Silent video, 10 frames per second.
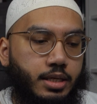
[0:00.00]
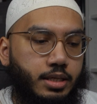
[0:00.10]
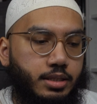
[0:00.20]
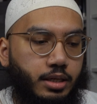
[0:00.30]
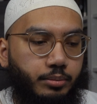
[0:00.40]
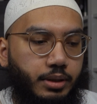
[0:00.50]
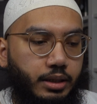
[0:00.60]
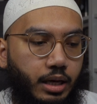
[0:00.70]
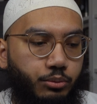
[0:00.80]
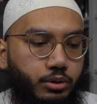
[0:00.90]
something
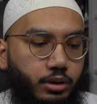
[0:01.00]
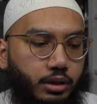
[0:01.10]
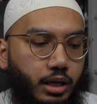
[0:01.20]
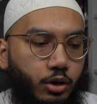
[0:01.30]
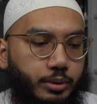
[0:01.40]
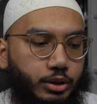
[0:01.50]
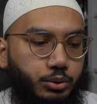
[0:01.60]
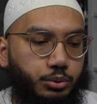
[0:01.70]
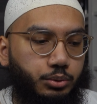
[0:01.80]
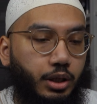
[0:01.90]
that would allow me
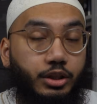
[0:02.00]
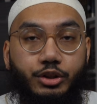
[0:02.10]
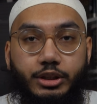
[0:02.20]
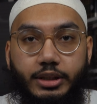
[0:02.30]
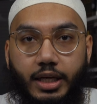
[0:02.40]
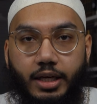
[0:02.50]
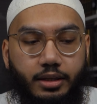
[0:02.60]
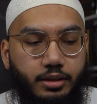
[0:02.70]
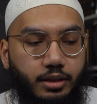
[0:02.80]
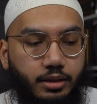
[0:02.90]
to
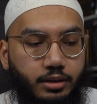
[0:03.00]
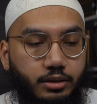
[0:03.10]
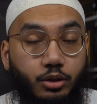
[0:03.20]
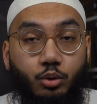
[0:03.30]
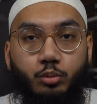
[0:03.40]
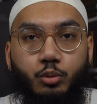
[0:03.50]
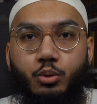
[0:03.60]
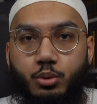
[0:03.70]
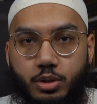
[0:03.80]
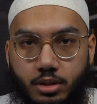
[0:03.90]
understand the
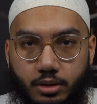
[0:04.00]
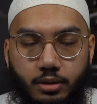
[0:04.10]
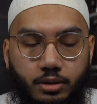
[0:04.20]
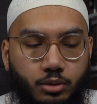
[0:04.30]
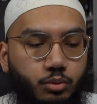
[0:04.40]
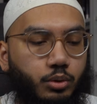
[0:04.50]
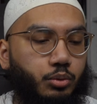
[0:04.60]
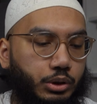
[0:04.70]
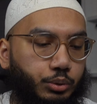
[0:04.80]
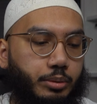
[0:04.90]
rumuz.
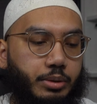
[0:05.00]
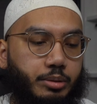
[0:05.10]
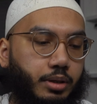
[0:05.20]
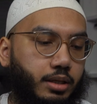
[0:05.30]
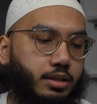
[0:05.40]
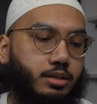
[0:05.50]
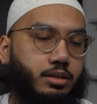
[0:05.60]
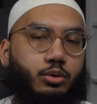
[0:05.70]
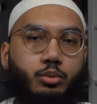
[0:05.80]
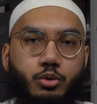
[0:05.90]
What do I mean by this?
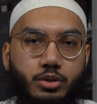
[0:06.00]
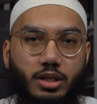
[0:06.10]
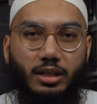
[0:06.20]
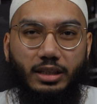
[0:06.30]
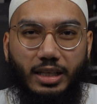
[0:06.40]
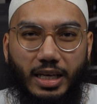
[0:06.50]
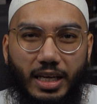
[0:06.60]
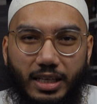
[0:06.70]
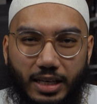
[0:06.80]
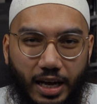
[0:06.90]
The rumuz are like the
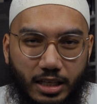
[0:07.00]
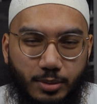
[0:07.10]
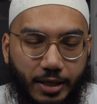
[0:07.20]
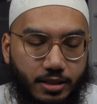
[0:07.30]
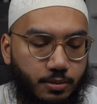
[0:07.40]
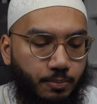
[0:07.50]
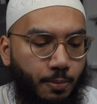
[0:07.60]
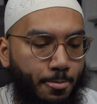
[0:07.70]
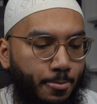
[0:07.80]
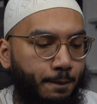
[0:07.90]
hidden aspects.
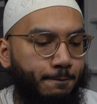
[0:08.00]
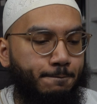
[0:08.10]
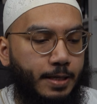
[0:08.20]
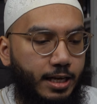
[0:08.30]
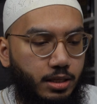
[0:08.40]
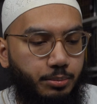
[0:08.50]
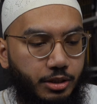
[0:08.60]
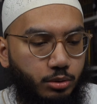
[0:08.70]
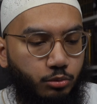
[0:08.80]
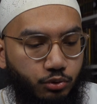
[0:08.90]
As I
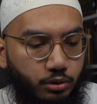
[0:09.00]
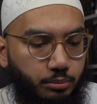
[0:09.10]
mentioned before,